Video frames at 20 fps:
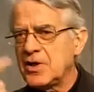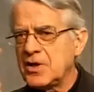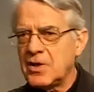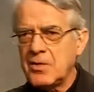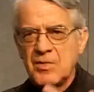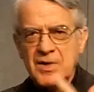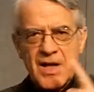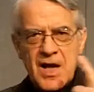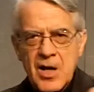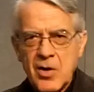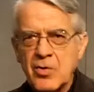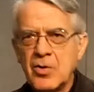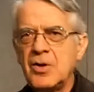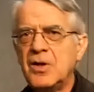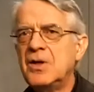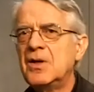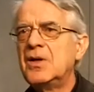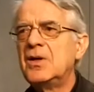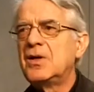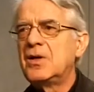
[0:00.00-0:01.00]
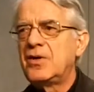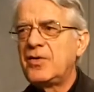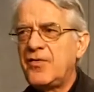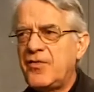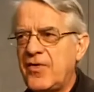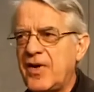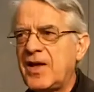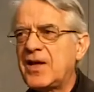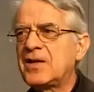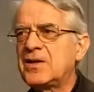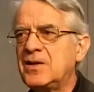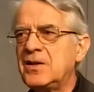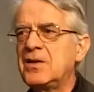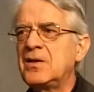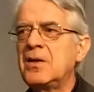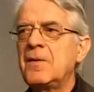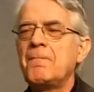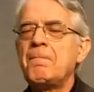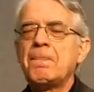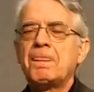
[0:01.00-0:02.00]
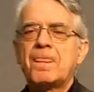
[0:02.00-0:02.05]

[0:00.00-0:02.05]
I am now reflecting